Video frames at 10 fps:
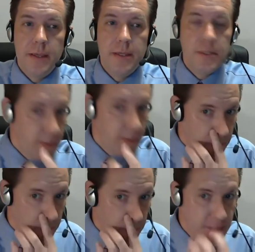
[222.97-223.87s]
Is there
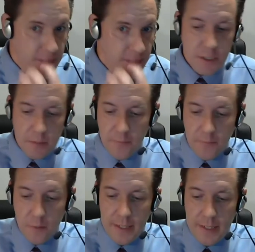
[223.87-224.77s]
a relationship,
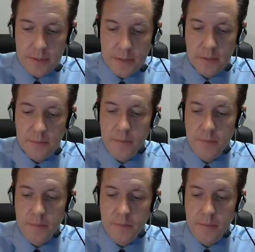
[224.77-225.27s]
before we get into